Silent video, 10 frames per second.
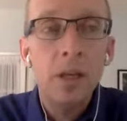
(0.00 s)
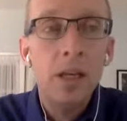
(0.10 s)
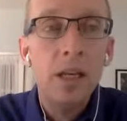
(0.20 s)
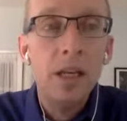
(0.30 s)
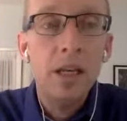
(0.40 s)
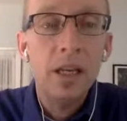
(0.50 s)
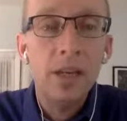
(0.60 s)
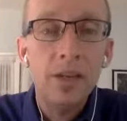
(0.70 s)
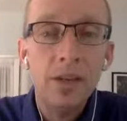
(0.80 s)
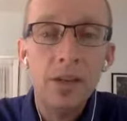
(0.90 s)

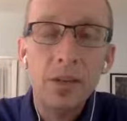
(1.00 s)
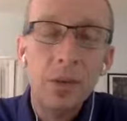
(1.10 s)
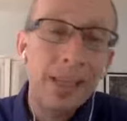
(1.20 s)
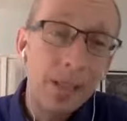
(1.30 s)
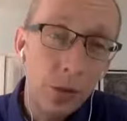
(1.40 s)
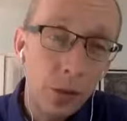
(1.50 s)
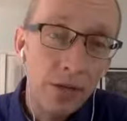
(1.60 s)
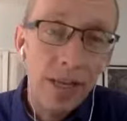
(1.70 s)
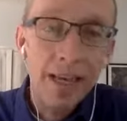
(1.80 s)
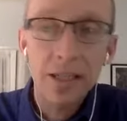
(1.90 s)
And so you do
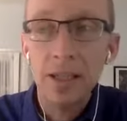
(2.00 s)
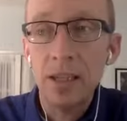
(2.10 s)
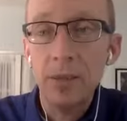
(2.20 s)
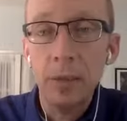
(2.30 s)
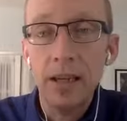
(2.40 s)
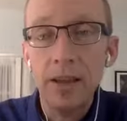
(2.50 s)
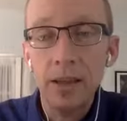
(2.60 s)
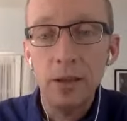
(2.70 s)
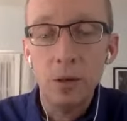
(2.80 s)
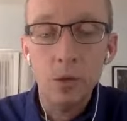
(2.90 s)
have to access it by the
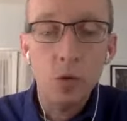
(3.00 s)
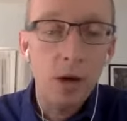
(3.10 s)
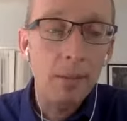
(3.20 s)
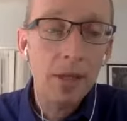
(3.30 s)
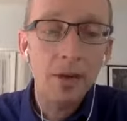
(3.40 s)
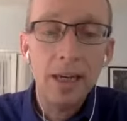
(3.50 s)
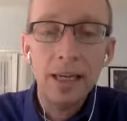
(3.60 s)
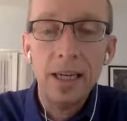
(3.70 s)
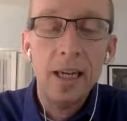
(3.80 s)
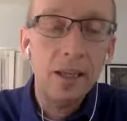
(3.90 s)
little drop-down
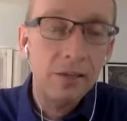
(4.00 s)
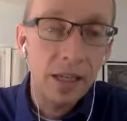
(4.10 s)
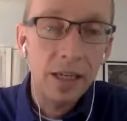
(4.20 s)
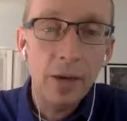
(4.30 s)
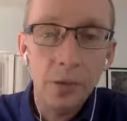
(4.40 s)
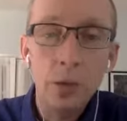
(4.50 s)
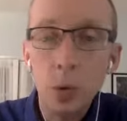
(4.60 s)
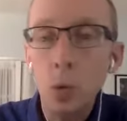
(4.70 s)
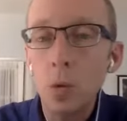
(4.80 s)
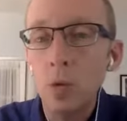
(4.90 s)
icon of like other
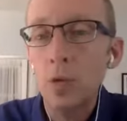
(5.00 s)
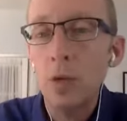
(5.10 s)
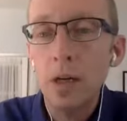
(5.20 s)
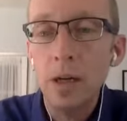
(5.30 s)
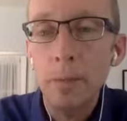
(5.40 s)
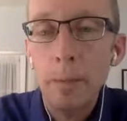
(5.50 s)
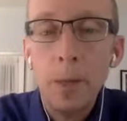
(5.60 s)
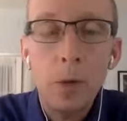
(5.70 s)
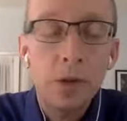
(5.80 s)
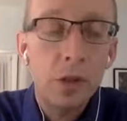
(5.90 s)
tools
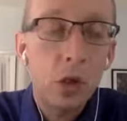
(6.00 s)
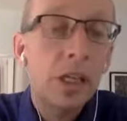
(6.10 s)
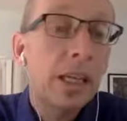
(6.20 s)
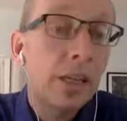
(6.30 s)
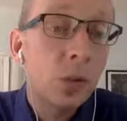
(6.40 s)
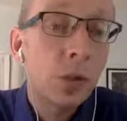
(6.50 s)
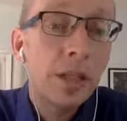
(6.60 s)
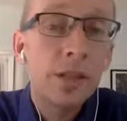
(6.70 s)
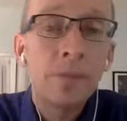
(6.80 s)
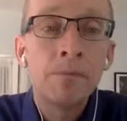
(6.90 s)
when you're looking at
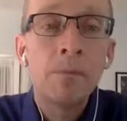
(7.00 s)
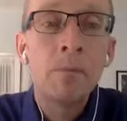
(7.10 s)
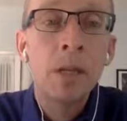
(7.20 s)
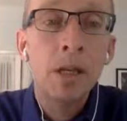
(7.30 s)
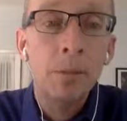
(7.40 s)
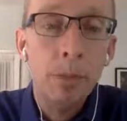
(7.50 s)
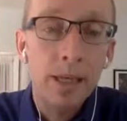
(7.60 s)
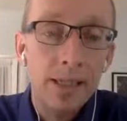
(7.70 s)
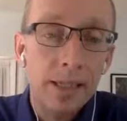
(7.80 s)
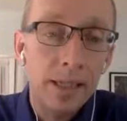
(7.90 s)
tweets,
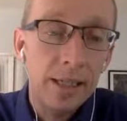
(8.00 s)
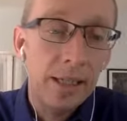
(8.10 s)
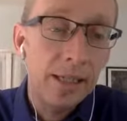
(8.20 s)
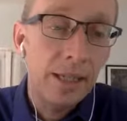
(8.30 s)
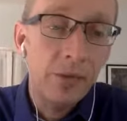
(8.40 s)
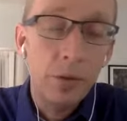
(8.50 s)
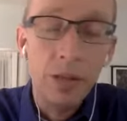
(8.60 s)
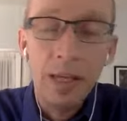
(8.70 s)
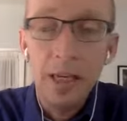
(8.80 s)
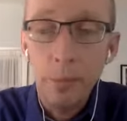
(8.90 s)
but it does give you
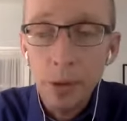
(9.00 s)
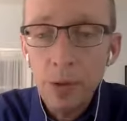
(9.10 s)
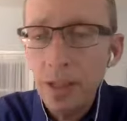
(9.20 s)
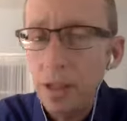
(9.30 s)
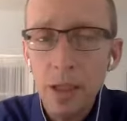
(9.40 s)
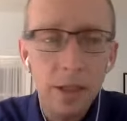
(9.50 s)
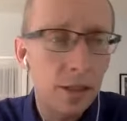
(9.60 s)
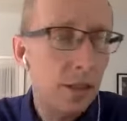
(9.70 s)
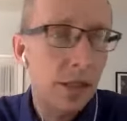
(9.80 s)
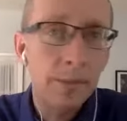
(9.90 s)
that ability.
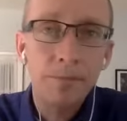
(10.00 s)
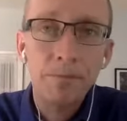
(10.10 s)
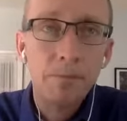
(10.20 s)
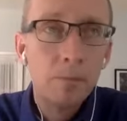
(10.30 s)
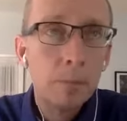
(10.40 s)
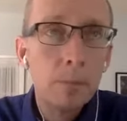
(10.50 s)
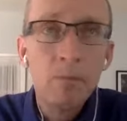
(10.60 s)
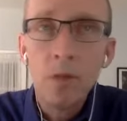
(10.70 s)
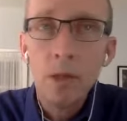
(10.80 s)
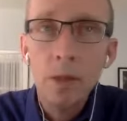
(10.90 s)
It's
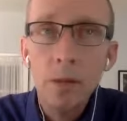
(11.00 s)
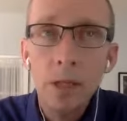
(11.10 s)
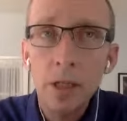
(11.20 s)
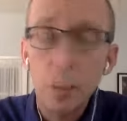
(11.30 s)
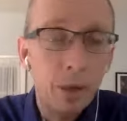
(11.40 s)
pretty